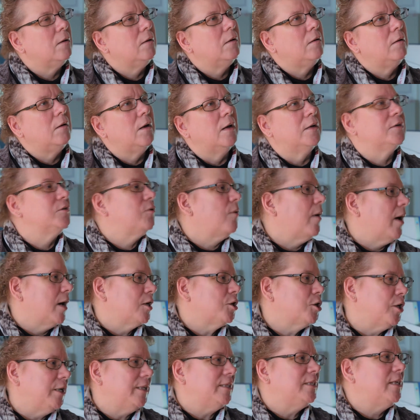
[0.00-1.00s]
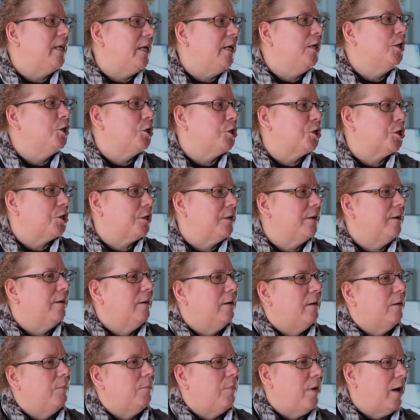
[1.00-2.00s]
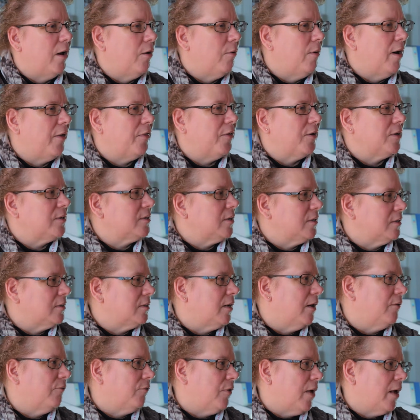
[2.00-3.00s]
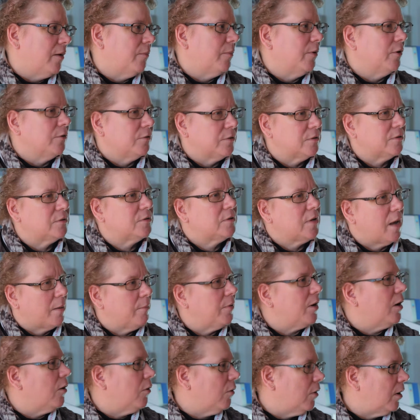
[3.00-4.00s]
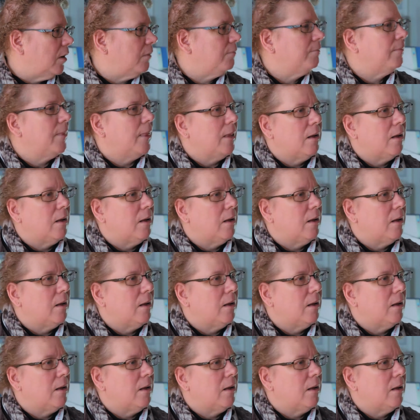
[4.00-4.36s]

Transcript: Yeah, so I actually teach bioethics at St. Vladimir's Seminary.